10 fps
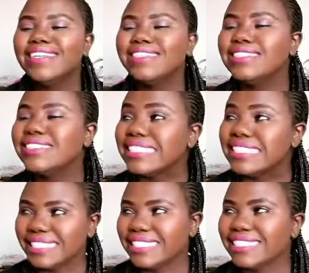
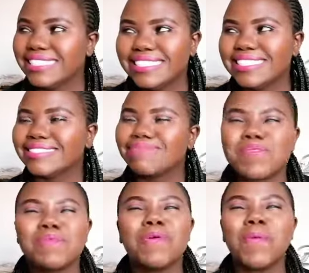no.
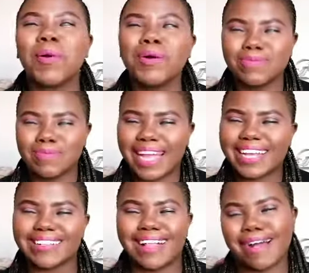people pulled
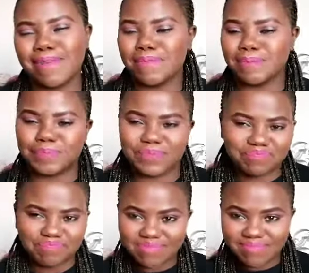michael up
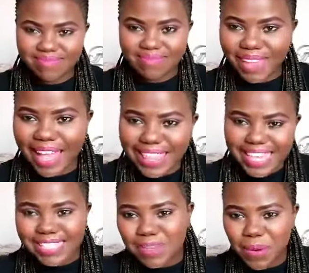and
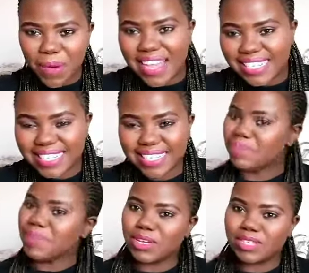they separated
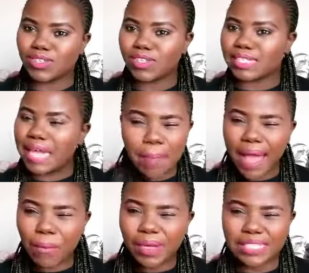them because
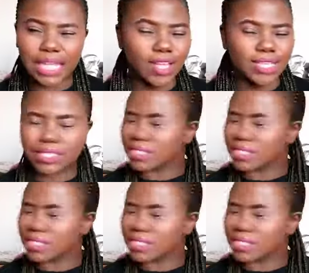T-Bag was like,